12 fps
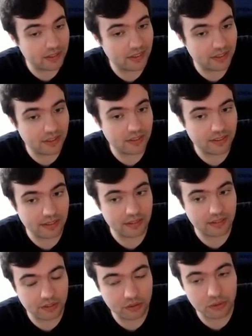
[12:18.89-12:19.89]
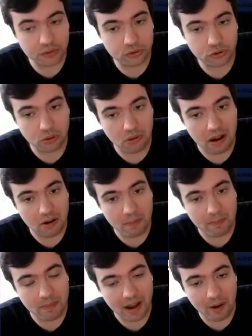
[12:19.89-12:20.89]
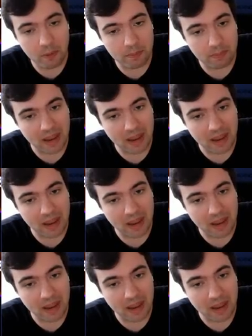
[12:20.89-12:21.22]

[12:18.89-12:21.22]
This goes to show how